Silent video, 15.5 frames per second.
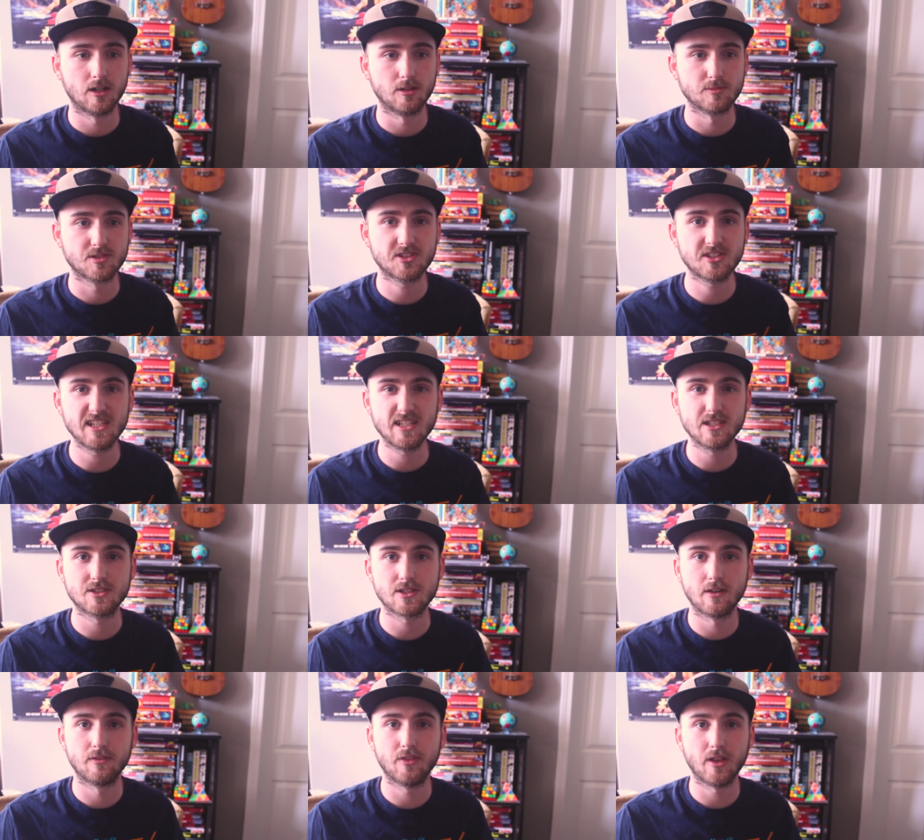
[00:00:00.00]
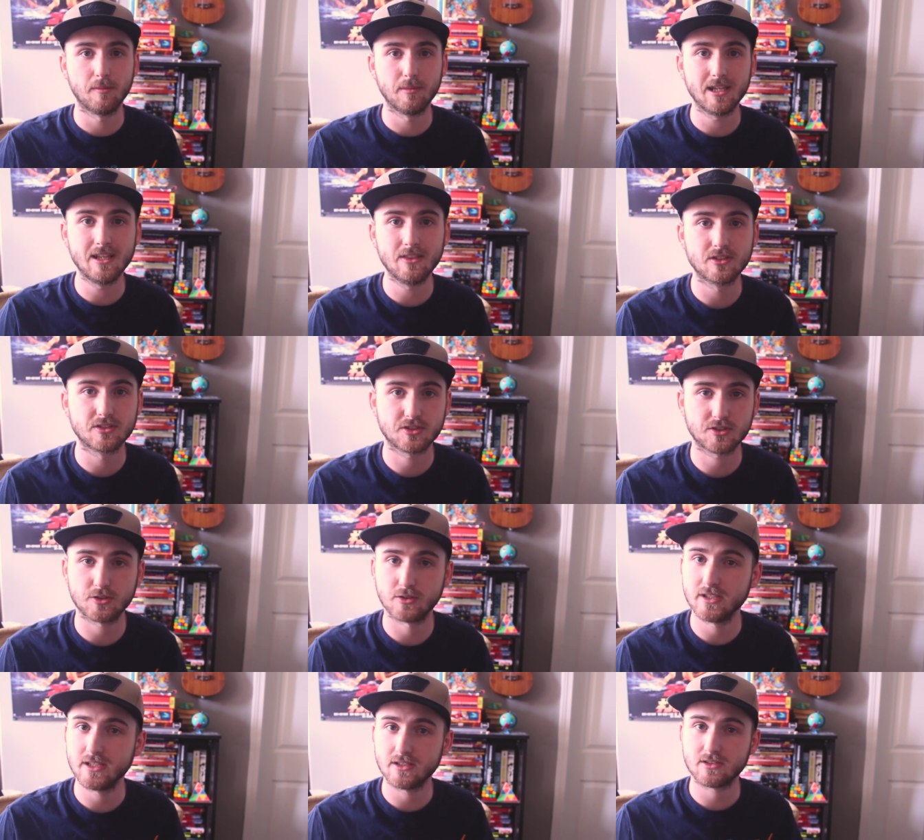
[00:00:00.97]
scenes of them in the
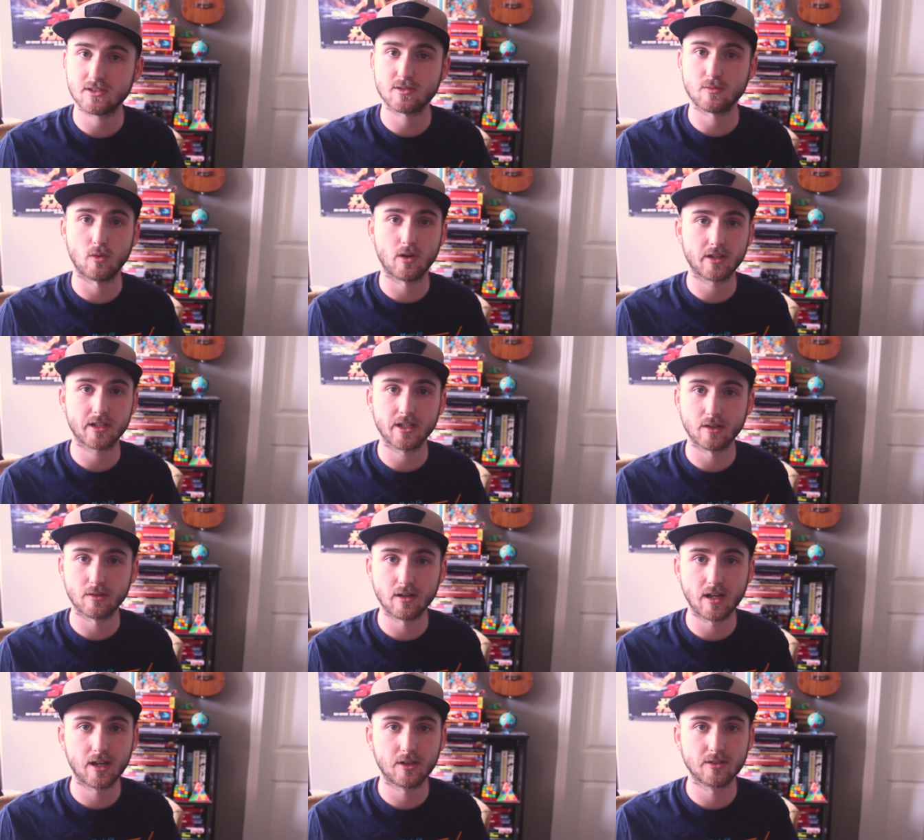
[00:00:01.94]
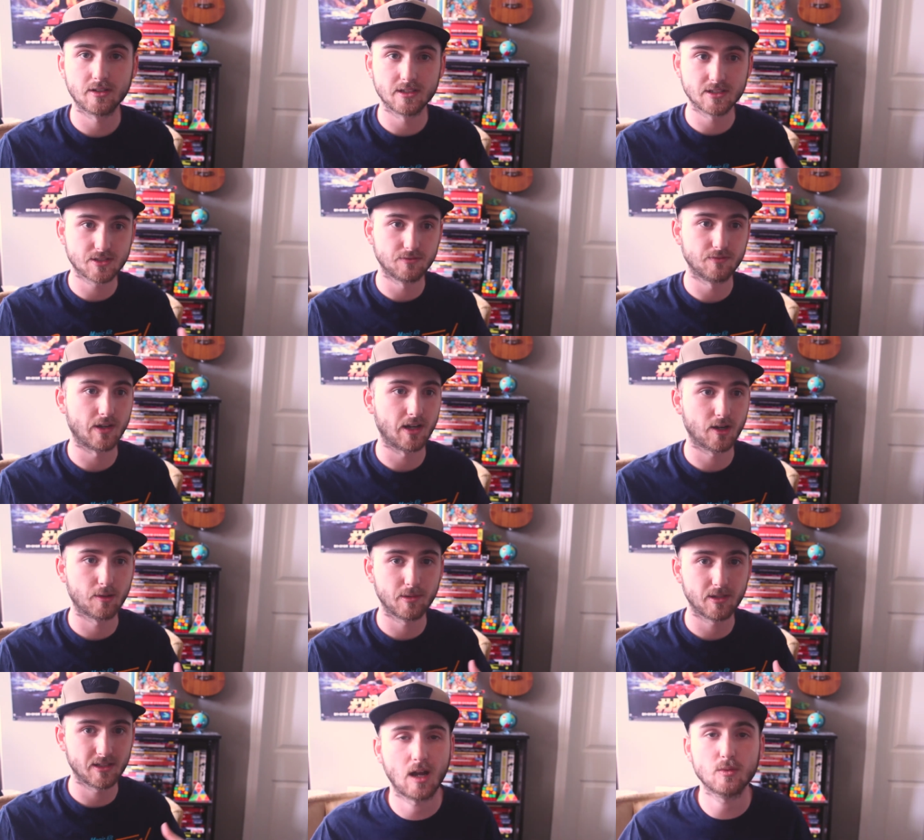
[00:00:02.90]
streets, walking around in this
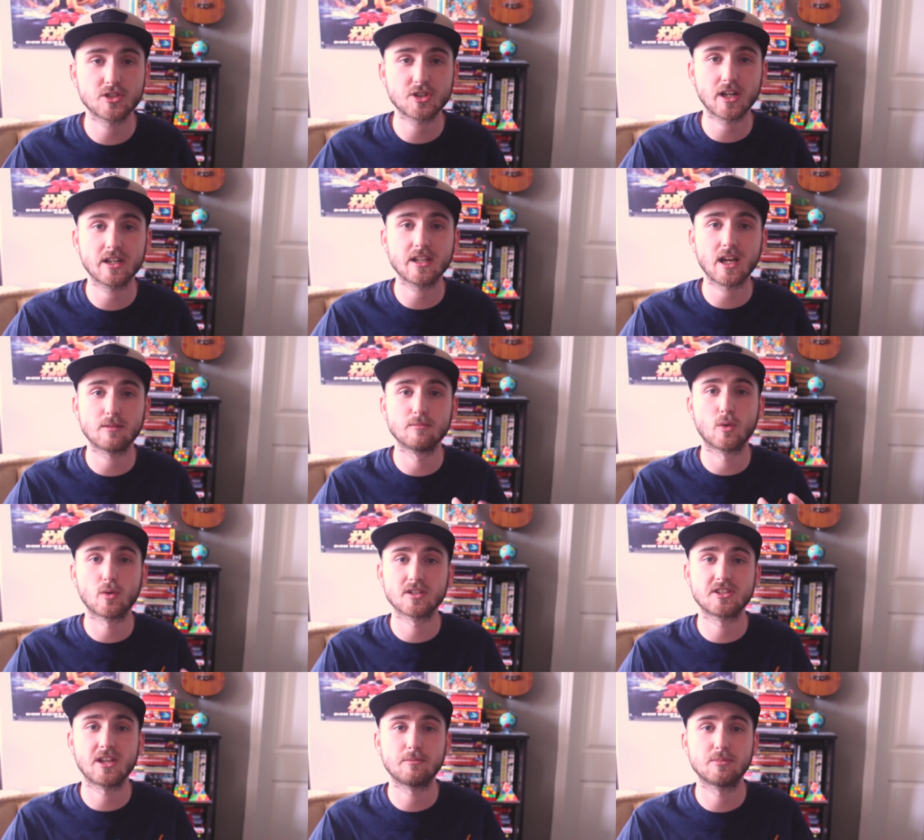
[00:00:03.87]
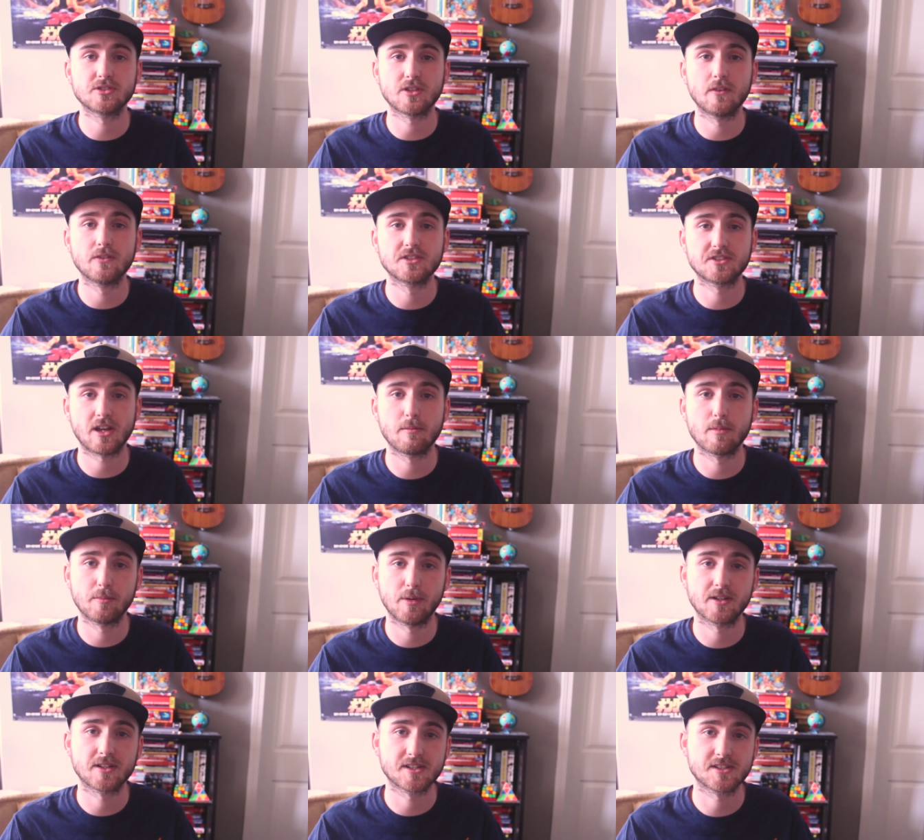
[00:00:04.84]
environment. I wish I had gotten more examples of the
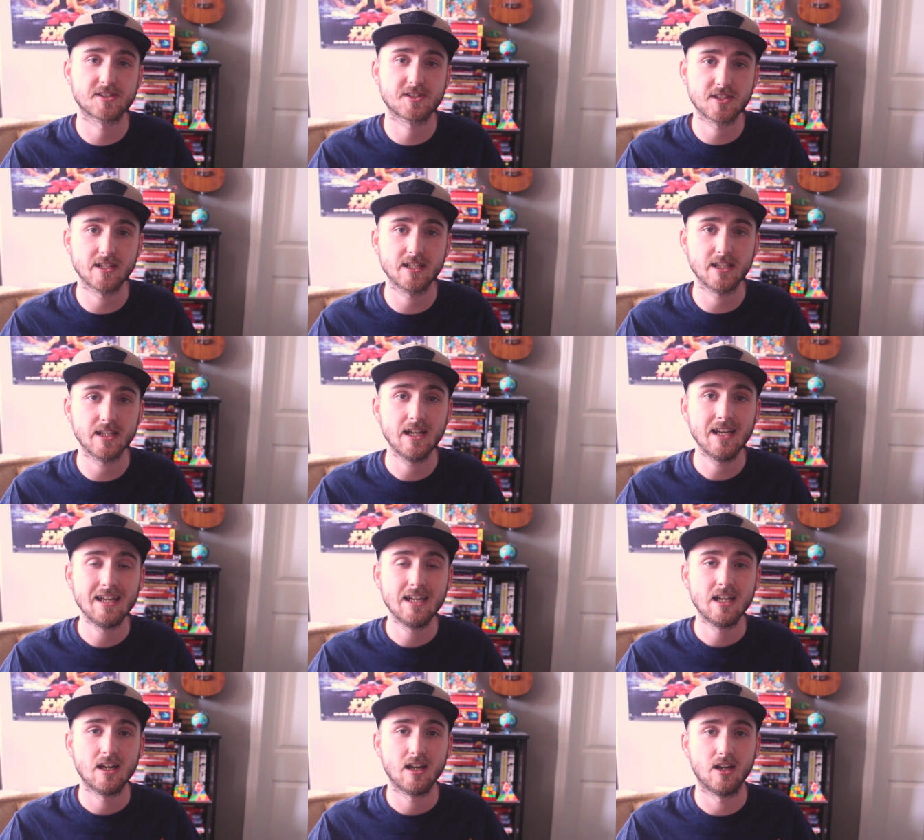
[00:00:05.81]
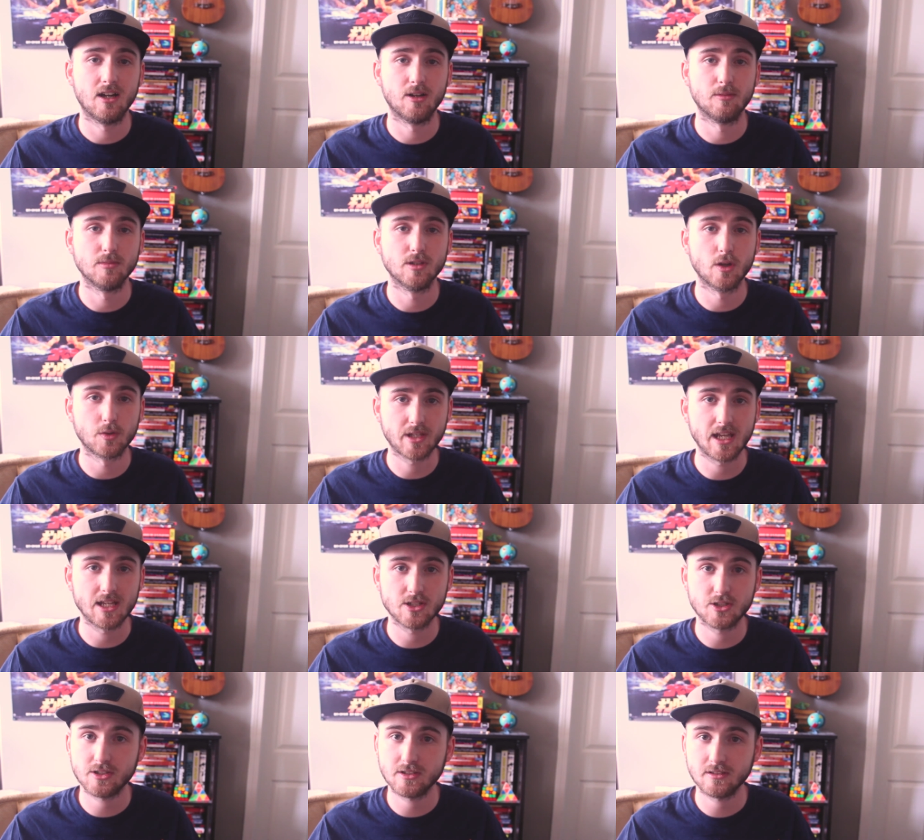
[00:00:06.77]
cyberpunk city
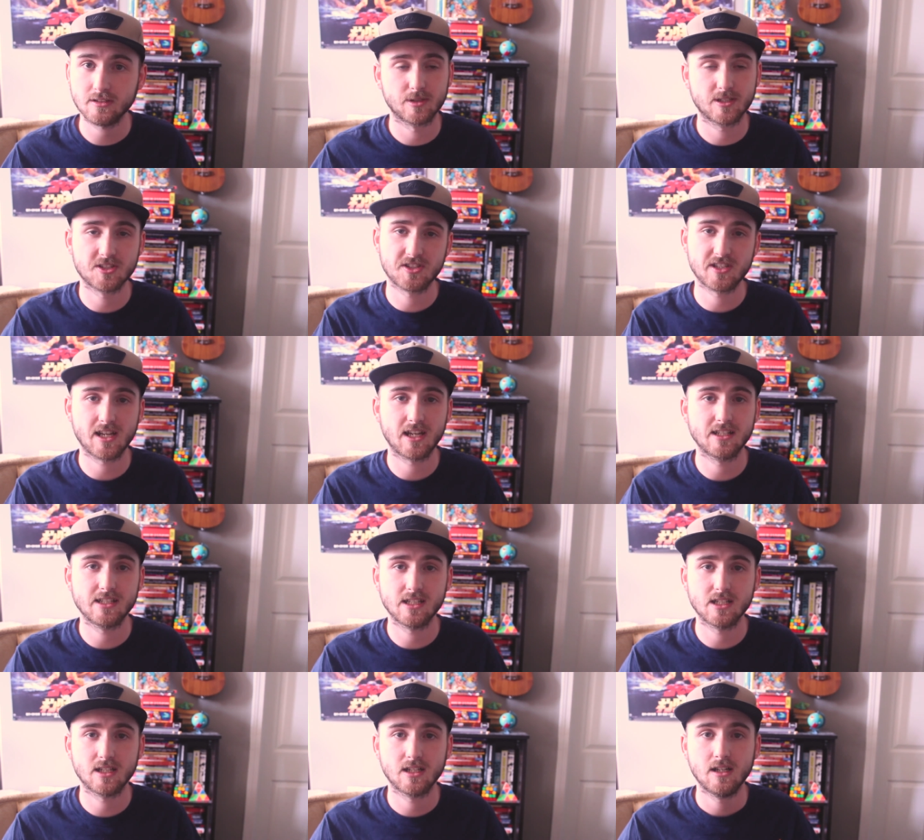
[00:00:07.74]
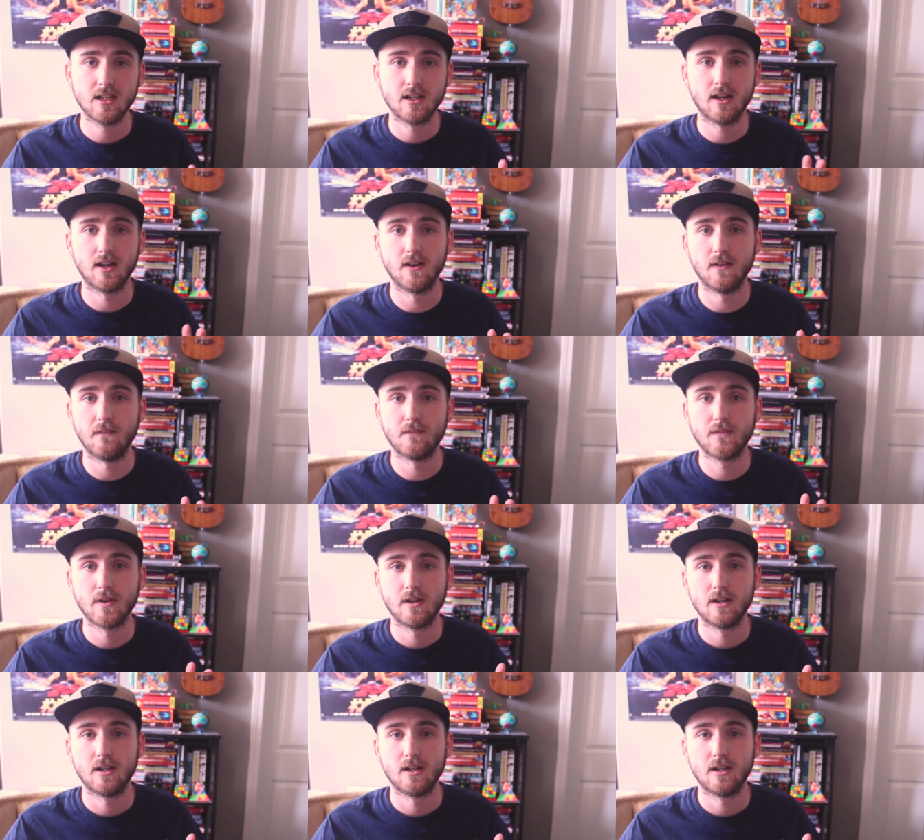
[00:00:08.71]
location, because the idea of